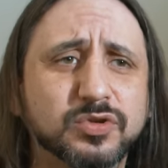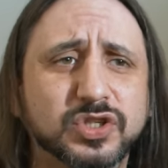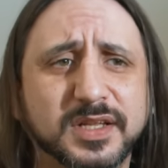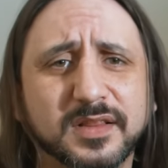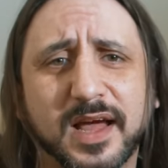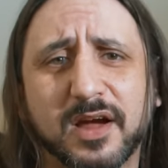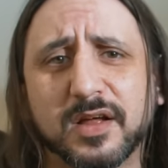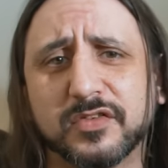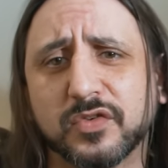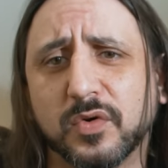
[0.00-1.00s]
usually
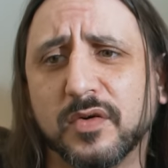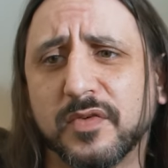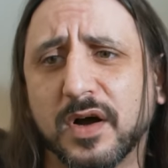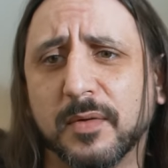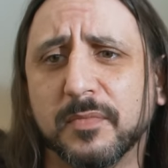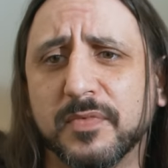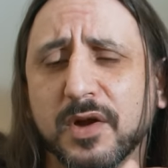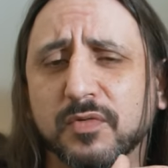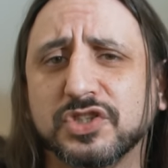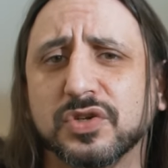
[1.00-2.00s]
they're sort of, the
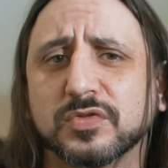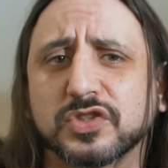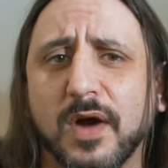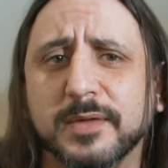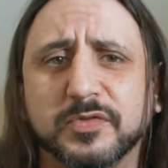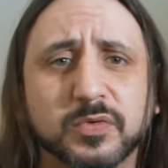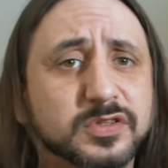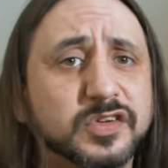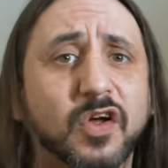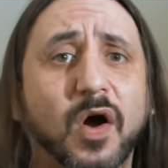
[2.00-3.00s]
original Squapes were
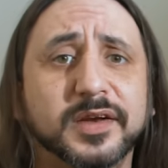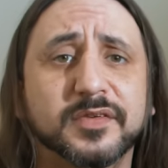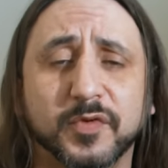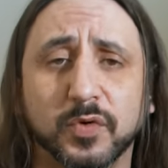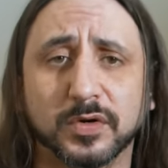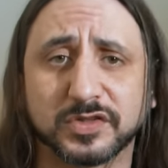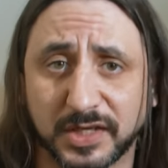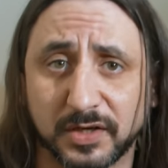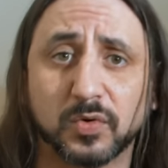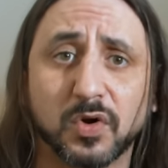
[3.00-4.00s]
designed for
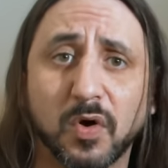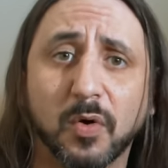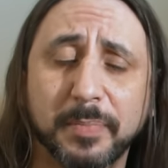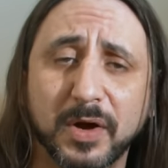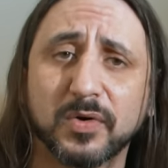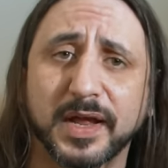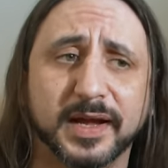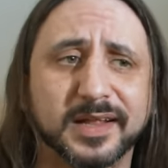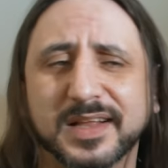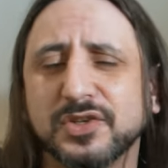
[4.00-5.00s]
single coil
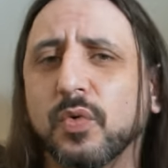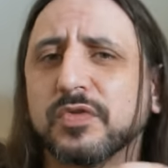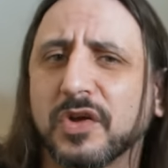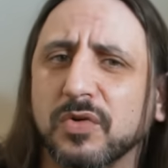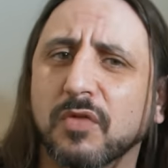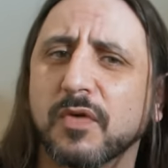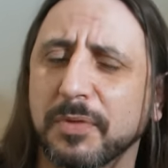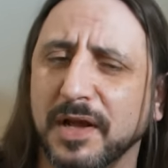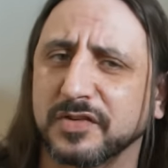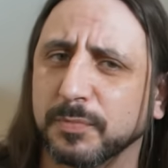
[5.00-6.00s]
building, and then you also got
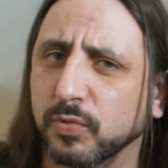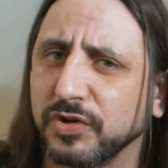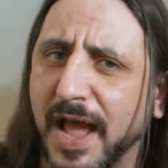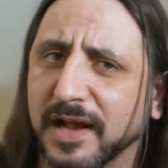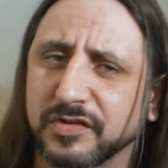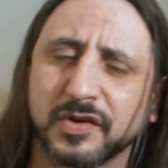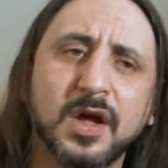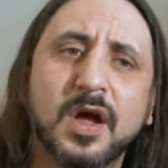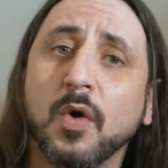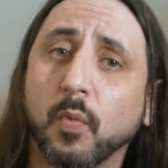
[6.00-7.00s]
replaceable decks,
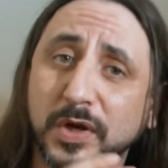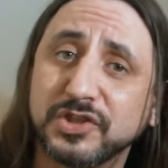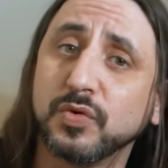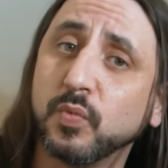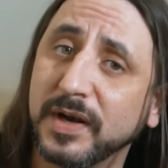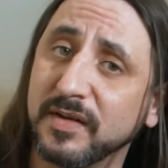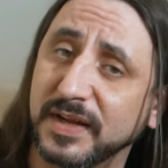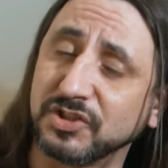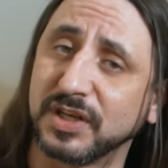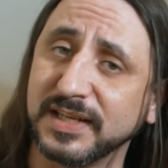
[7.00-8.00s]
which you will
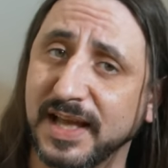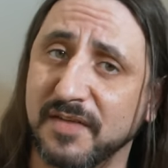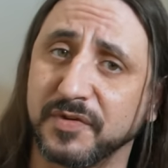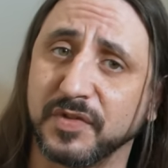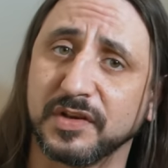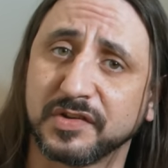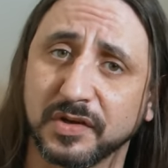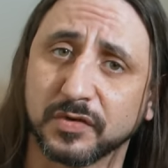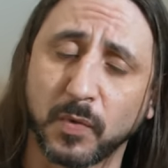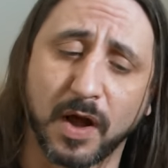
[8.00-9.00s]
eventually get for this
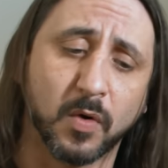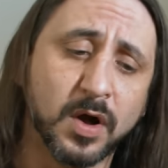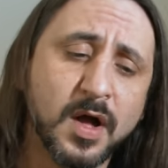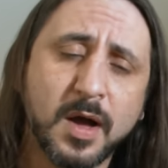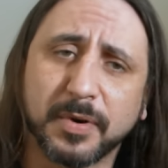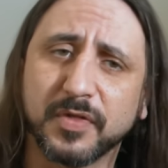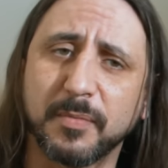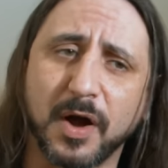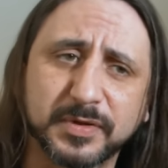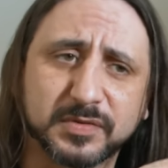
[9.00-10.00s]
as well. But at the
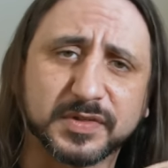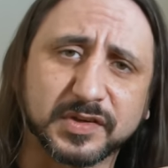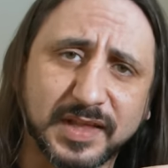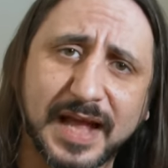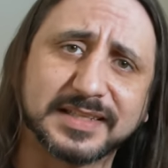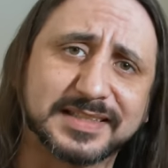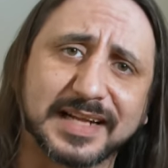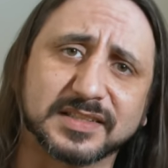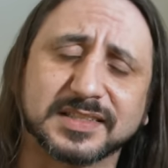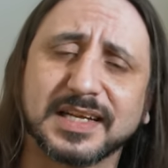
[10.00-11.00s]
moment, with the standard
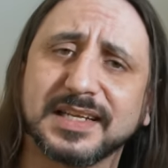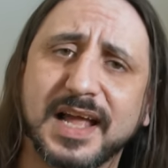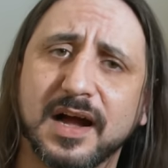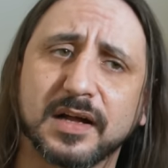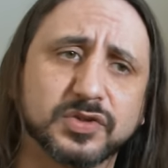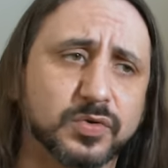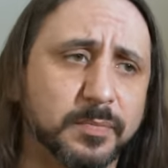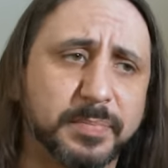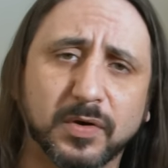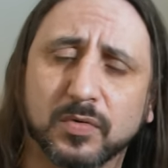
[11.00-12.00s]
deck that's in now, you
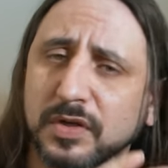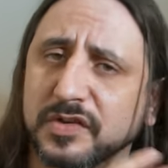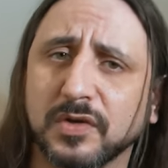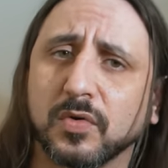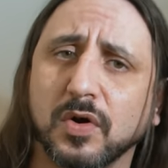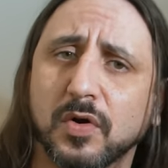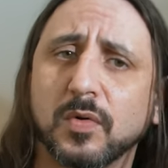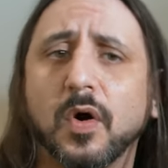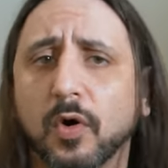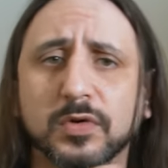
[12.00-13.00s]
can build single
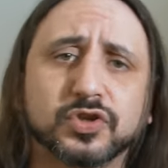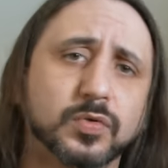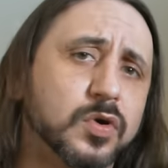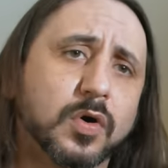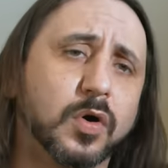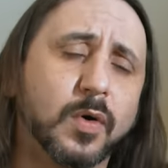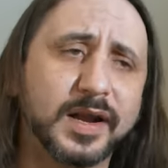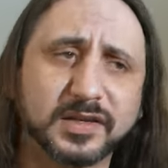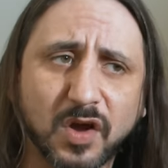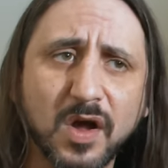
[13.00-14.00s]
coil or a dual coil,
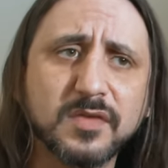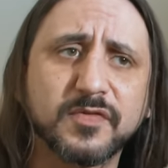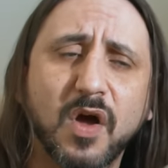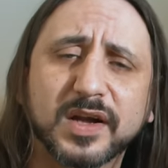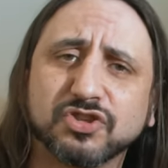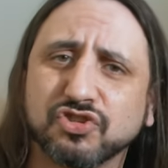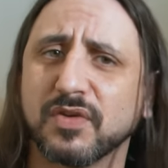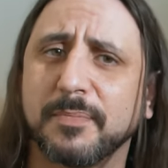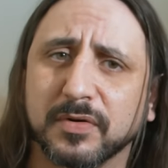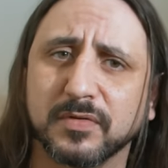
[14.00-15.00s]
and it's kind of like a
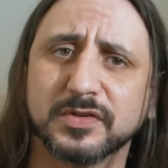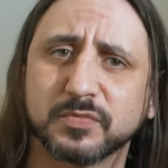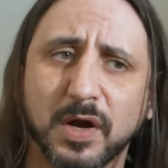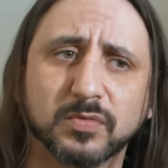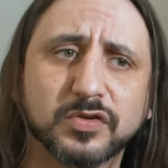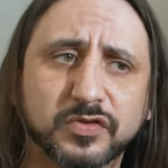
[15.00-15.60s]
dripper as well.